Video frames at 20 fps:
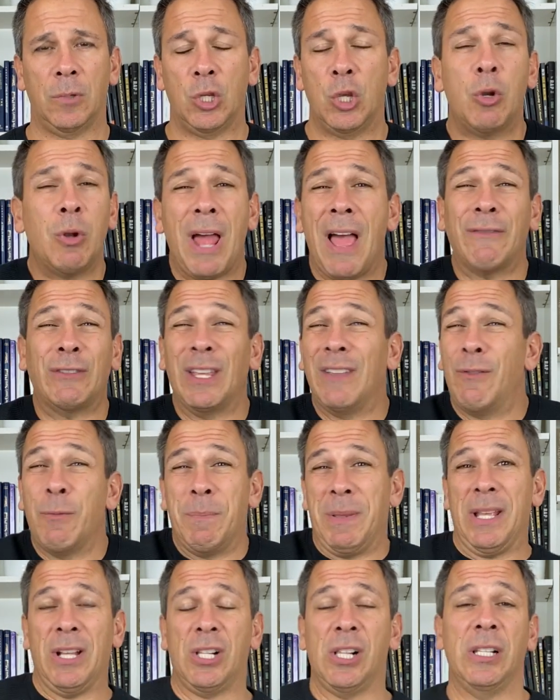You don't have to
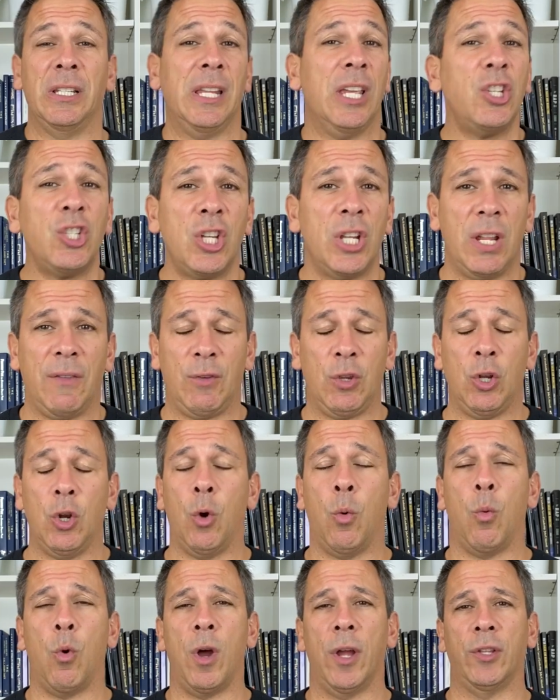even be a clinician if you
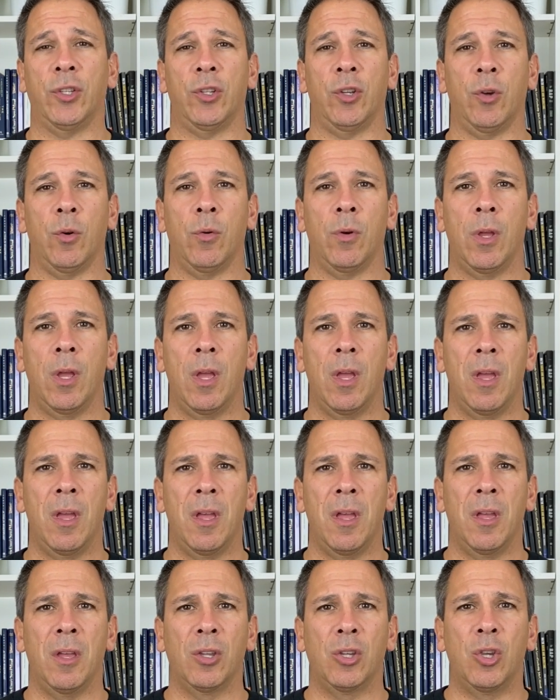don't want to.
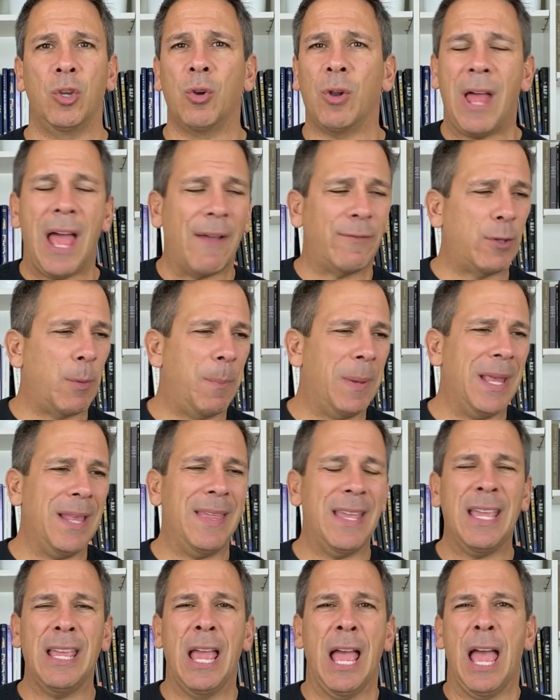You don't have to be
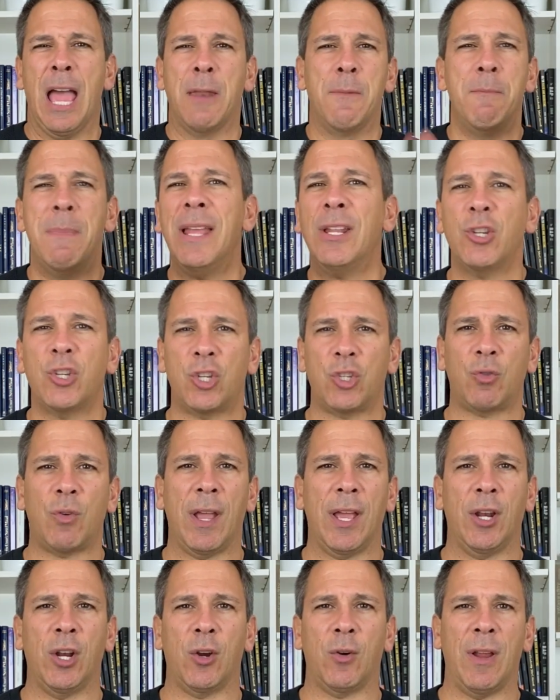the
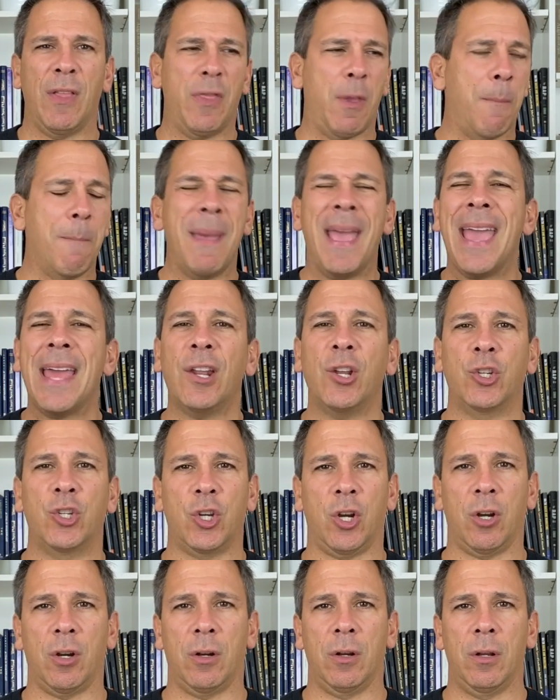administrator and the
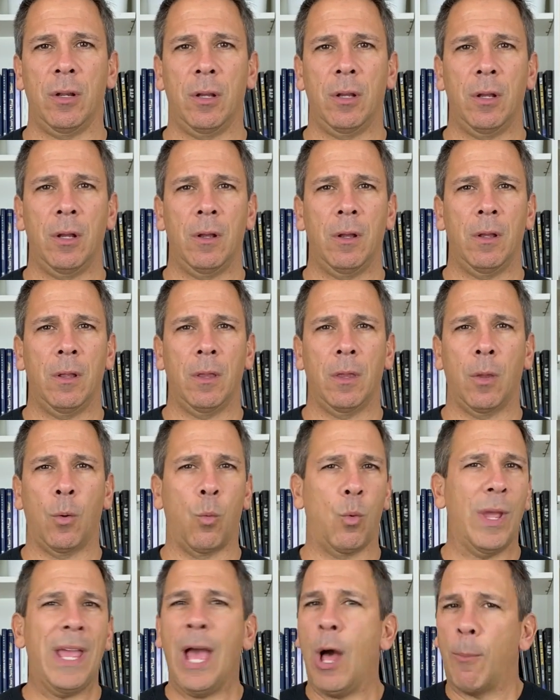manager.
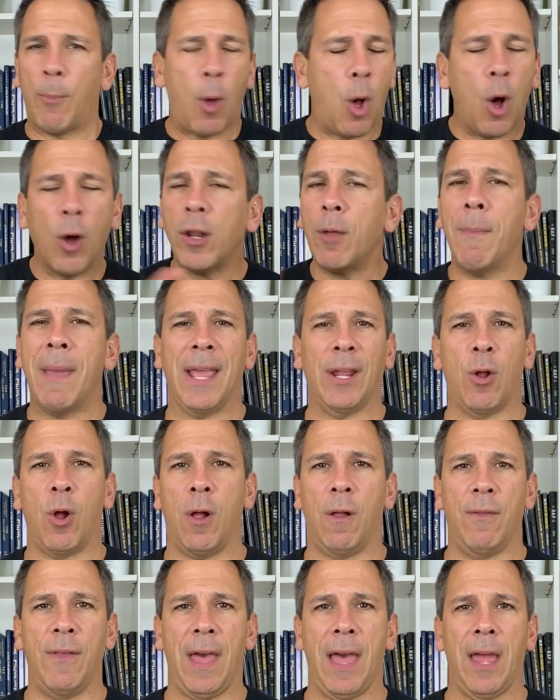We help automate
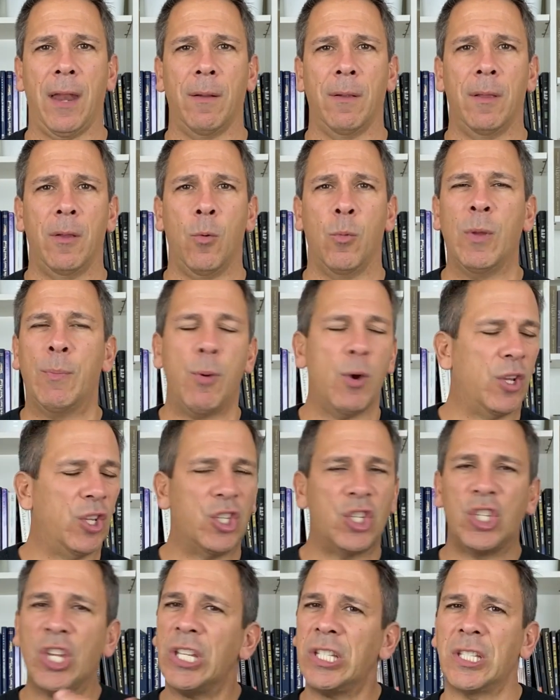all that. We put
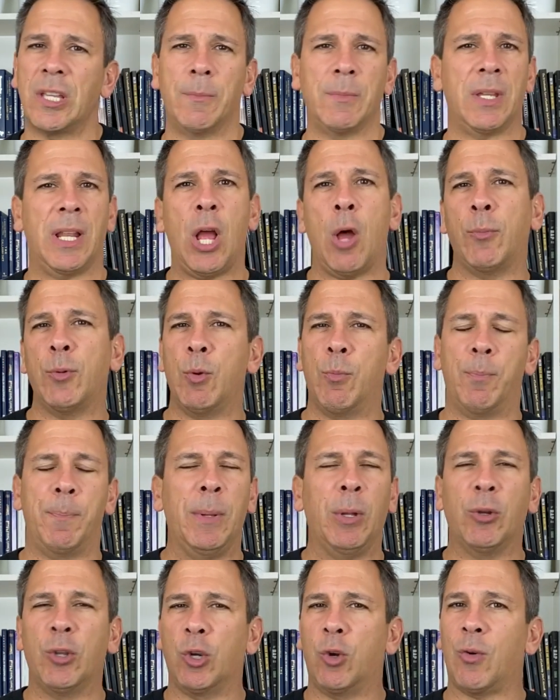in systems and help you
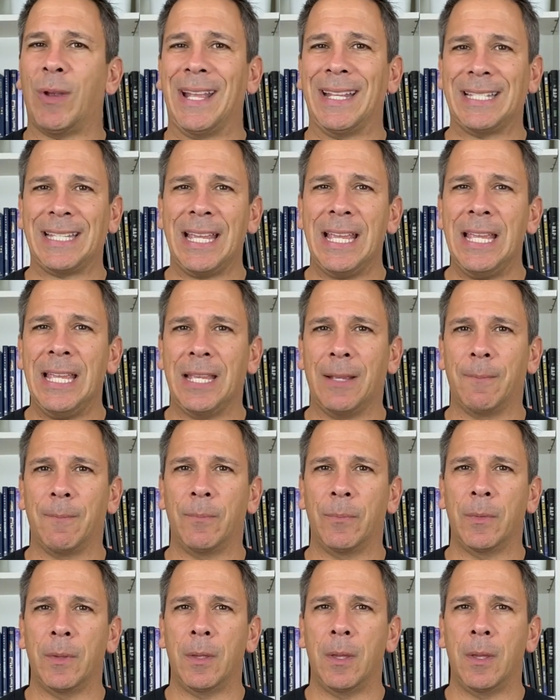build a great team.